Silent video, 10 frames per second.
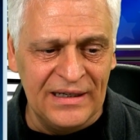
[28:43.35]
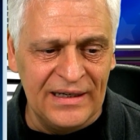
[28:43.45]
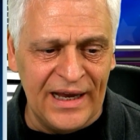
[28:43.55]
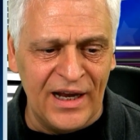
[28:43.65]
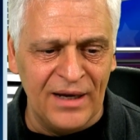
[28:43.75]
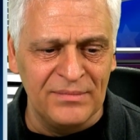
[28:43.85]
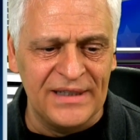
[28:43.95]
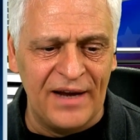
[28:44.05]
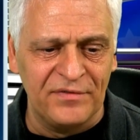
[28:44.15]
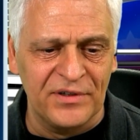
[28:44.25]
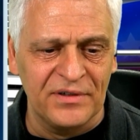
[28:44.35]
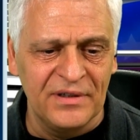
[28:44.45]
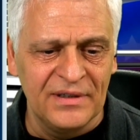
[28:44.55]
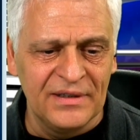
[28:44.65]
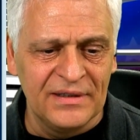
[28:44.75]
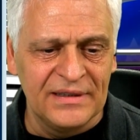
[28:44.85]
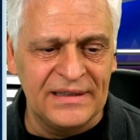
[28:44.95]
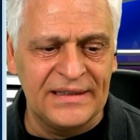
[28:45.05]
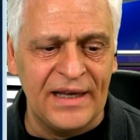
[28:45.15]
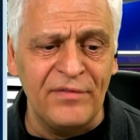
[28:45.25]
and comes after
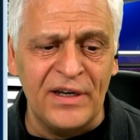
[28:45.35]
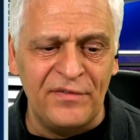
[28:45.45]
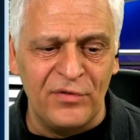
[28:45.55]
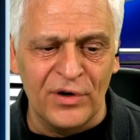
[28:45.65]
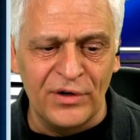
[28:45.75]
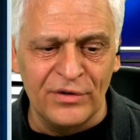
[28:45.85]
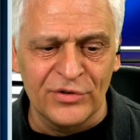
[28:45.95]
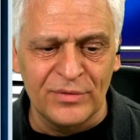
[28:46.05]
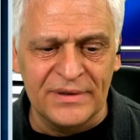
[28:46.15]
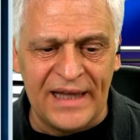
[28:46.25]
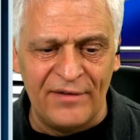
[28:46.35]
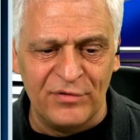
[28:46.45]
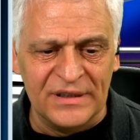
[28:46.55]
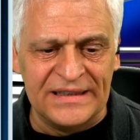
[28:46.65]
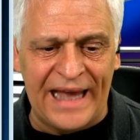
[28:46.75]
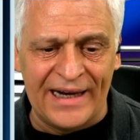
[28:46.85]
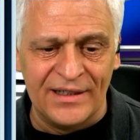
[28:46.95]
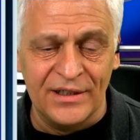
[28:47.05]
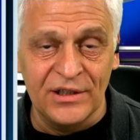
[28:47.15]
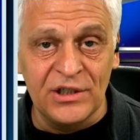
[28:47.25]
74 newsroom staff were sacked
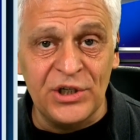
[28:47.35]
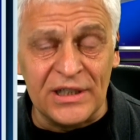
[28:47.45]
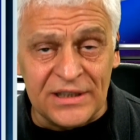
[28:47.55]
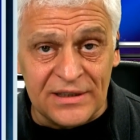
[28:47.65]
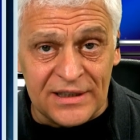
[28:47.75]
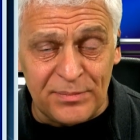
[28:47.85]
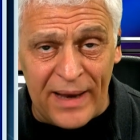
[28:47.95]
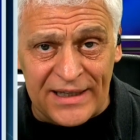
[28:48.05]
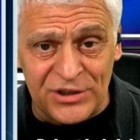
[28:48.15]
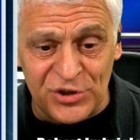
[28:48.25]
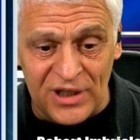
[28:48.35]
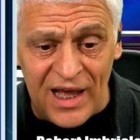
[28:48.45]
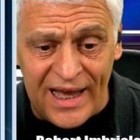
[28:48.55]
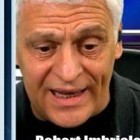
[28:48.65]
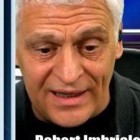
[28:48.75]
just this past July.